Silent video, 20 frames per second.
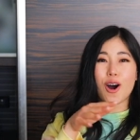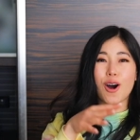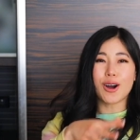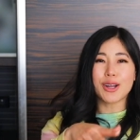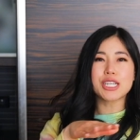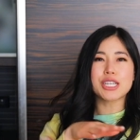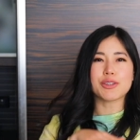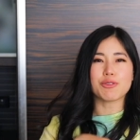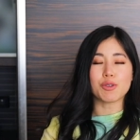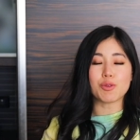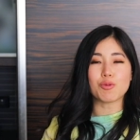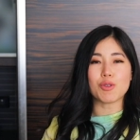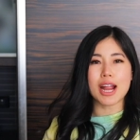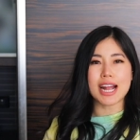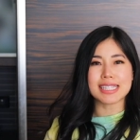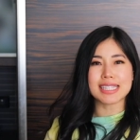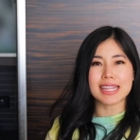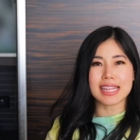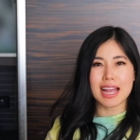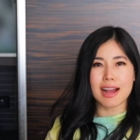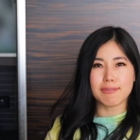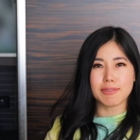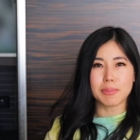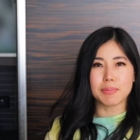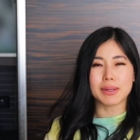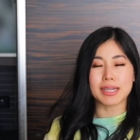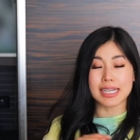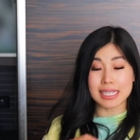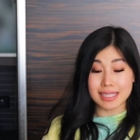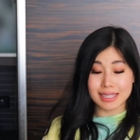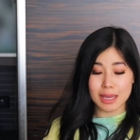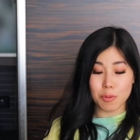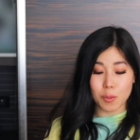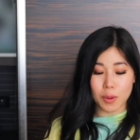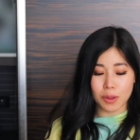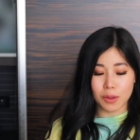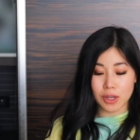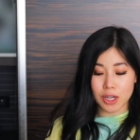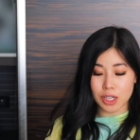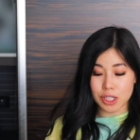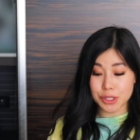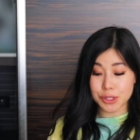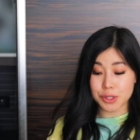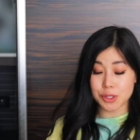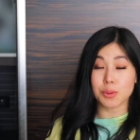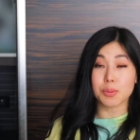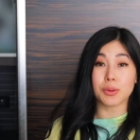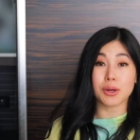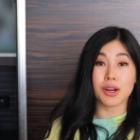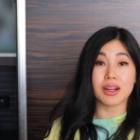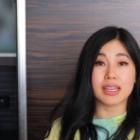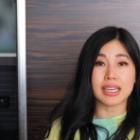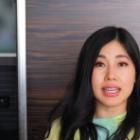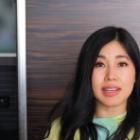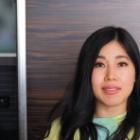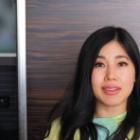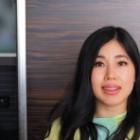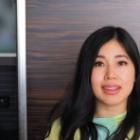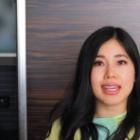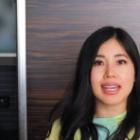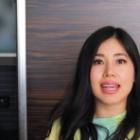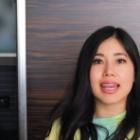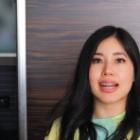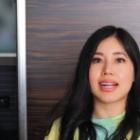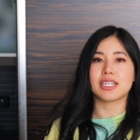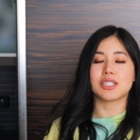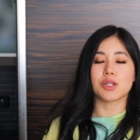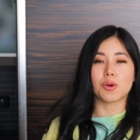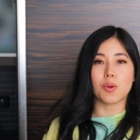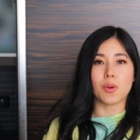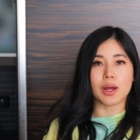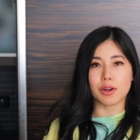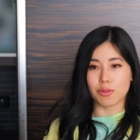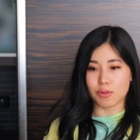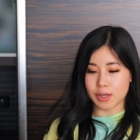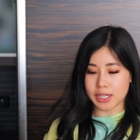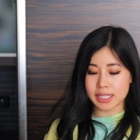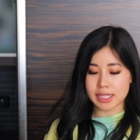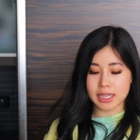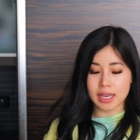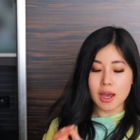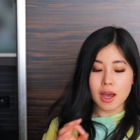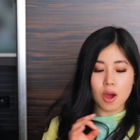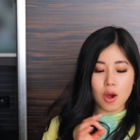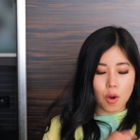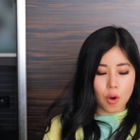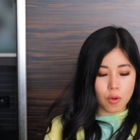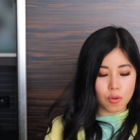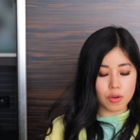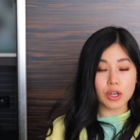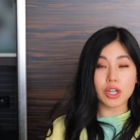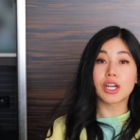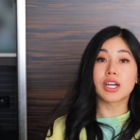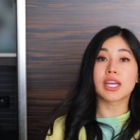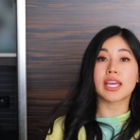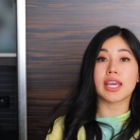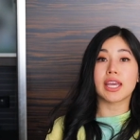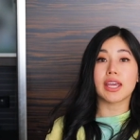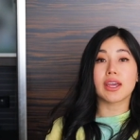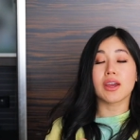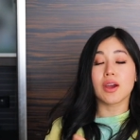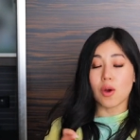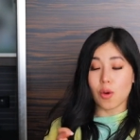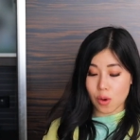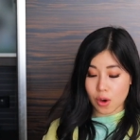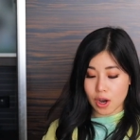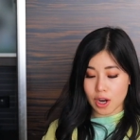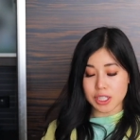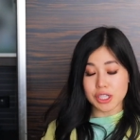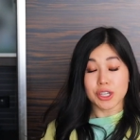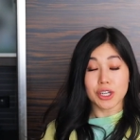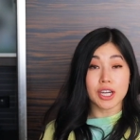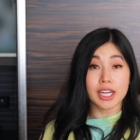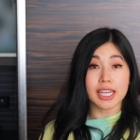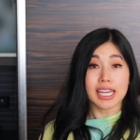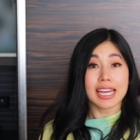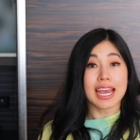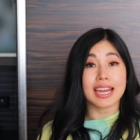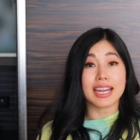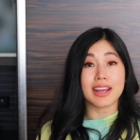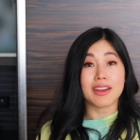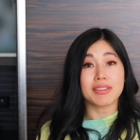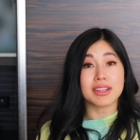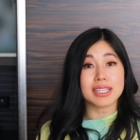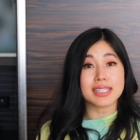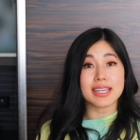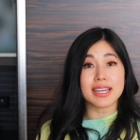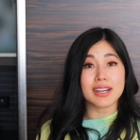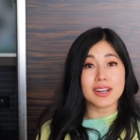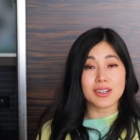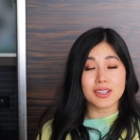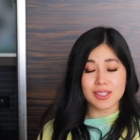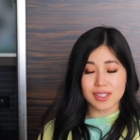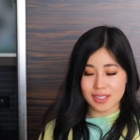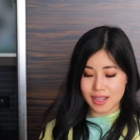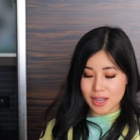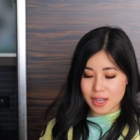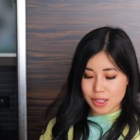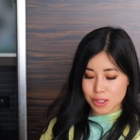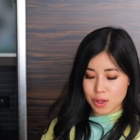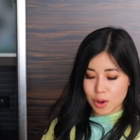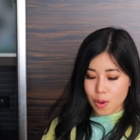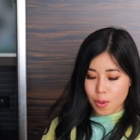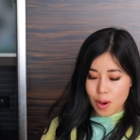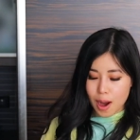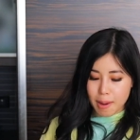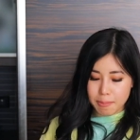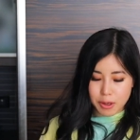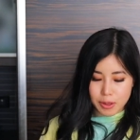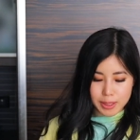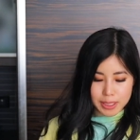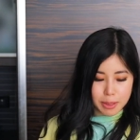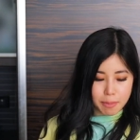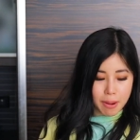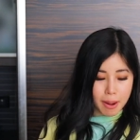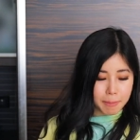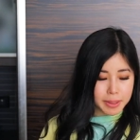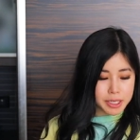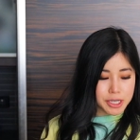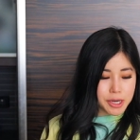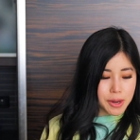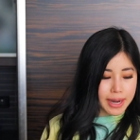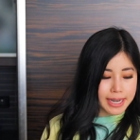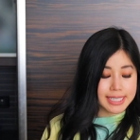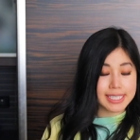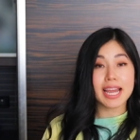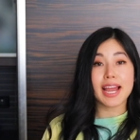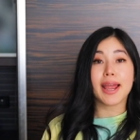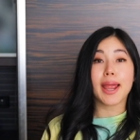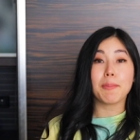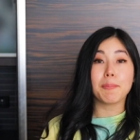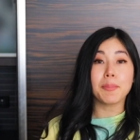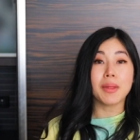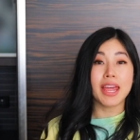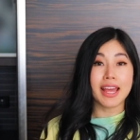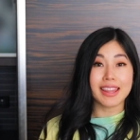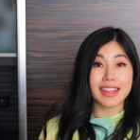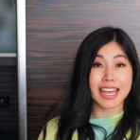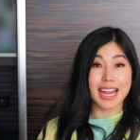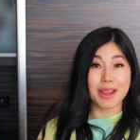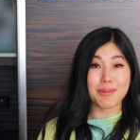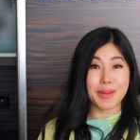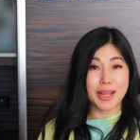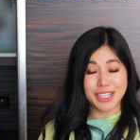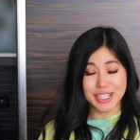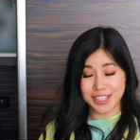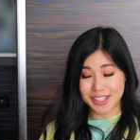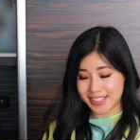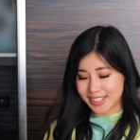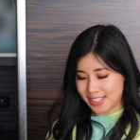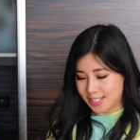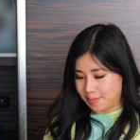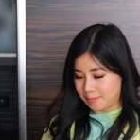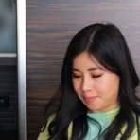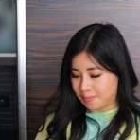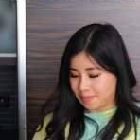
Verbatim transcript: on different racks in the oven because they will cook super unevenly and I don't want to risk overcooking or undercooking any of these layers. So I'm going to pop in two at a time, like I mentioned.